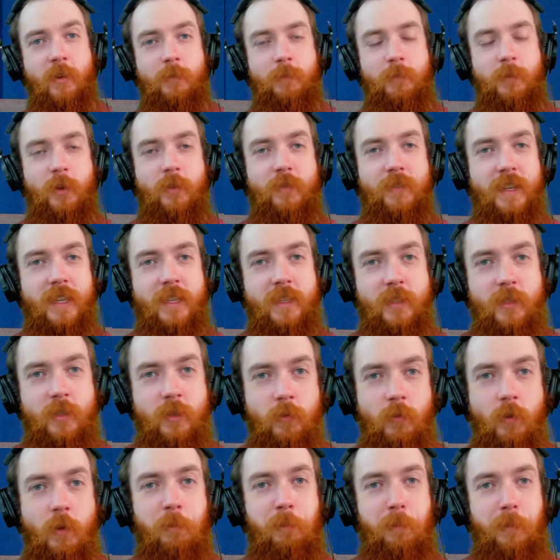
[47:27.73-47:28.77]
move
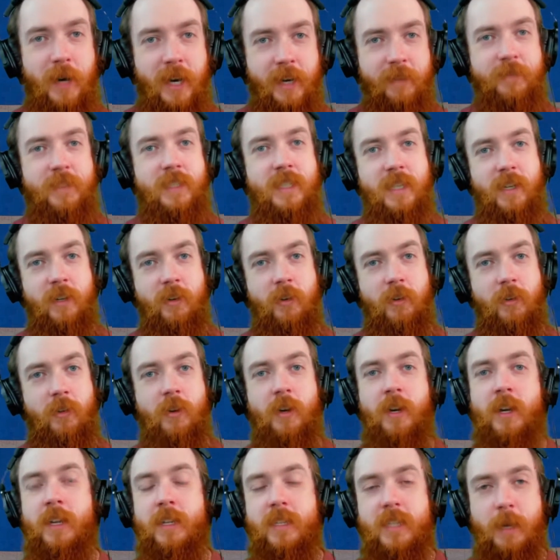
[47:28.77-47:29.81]
into above zero
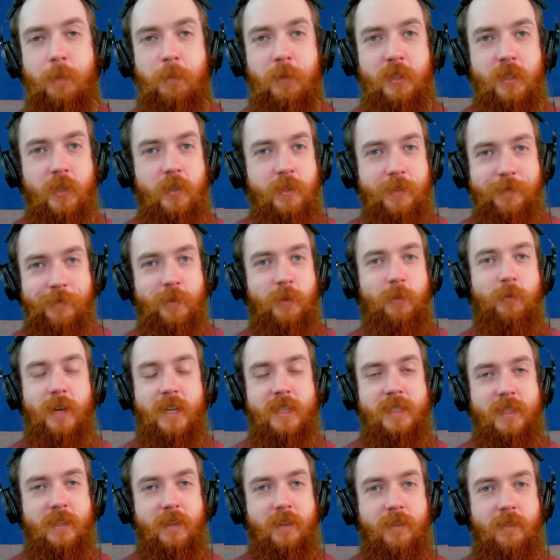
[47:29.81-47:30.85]
temperatures for the
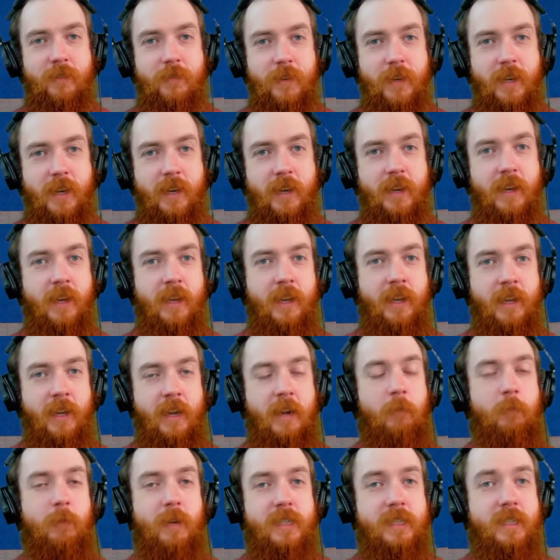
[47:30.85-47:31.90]
rest
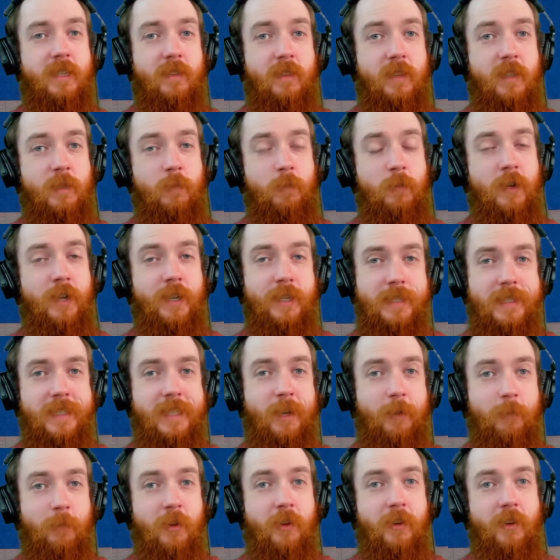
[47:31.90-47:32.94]
of the spring,
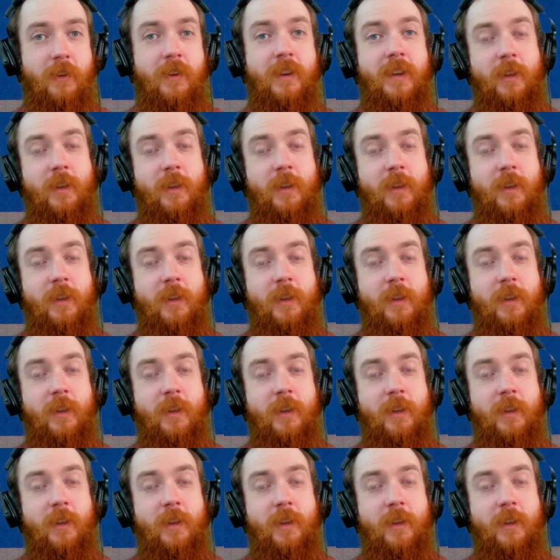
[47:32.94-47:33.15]
summer,